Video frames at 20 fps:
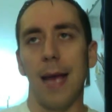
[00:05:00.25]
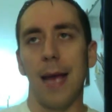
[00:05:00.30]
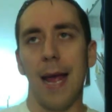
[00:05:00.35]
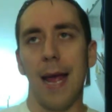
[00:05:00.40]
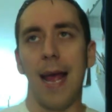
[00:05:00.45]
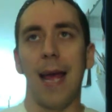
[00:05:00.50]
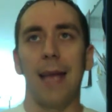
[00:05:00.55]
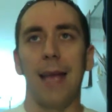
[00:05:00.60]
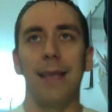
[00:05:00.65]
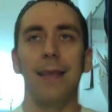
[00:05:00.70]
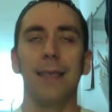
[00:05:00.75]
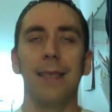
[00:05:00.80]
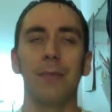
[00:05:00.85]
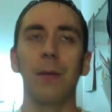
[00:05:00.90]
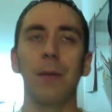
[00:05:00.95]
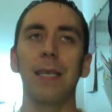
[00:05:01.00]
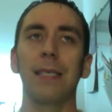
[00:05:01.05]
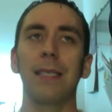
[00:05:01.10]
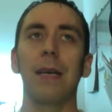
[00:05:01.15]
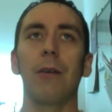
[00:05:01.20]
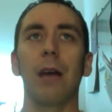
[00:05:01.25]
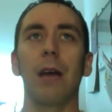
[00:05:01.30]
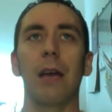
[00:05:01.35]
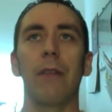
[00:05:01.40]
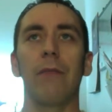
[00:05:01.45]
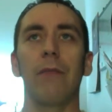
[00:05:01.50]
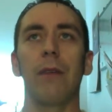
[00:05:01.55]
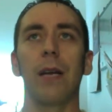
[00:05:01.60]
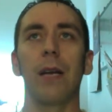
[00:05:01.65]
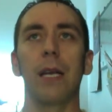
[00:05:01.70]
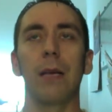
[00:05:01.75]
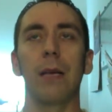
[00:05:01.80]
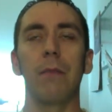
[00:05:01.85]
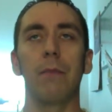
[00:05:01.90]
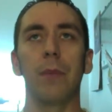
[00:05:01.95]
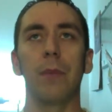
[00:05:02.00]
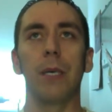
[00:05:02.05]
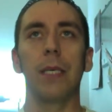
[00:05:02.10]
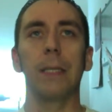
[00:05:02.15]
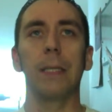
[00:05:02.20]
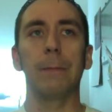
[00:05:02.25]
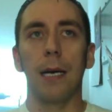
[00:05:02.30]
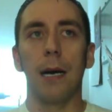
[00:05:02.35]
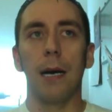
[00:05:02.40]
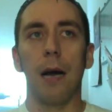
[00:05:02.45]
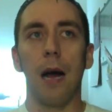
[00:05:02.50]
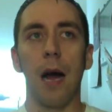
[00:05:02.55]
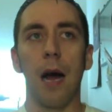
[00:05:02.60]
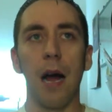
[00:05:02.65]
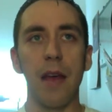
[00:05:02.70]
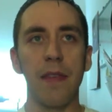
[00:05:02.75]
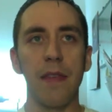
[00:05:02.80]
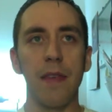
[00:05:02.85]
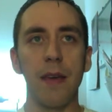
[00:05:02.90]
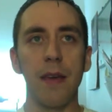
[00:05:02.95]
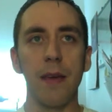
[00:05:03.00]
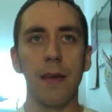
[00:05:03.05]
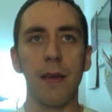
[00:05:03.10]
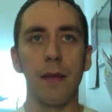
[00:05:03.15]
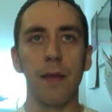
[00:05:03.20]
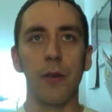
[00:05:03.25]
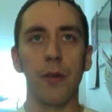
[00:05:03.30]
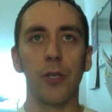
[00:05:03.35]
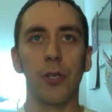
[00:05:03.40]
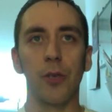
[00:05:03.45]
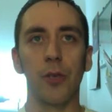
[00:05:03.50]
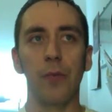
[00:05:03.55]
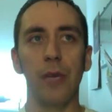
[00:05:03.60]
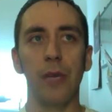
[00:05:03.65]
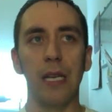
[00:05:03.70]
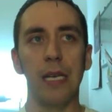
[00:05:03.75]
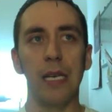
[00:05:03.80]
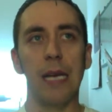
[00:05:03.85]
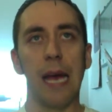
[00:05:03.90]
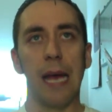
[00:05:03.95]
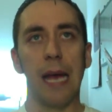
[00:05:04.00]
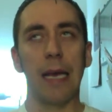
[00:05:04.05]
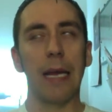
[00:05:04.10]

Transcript: And this might sound kind of funny, but I think there should be an